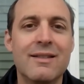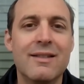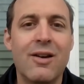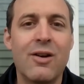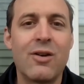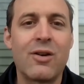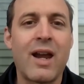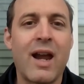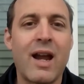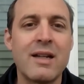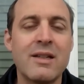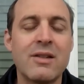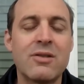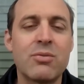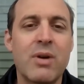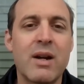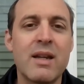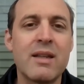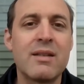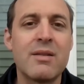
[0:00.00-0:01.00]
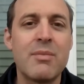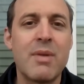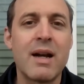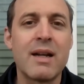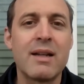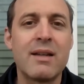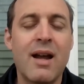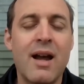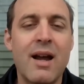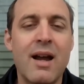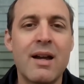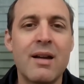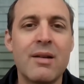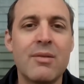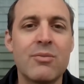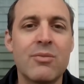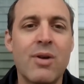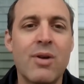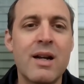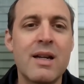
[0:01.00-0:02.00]
okay, I just wasted my
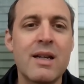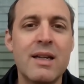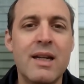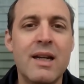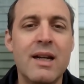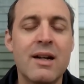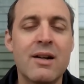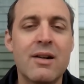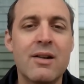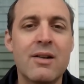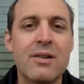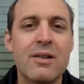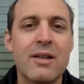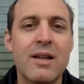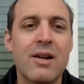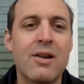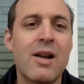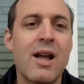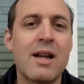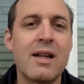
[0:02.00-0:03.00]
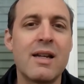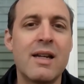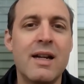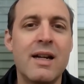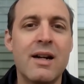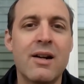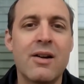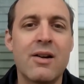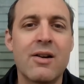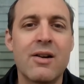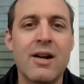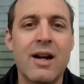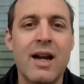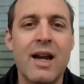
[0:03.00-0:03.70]
time running here. They're not here.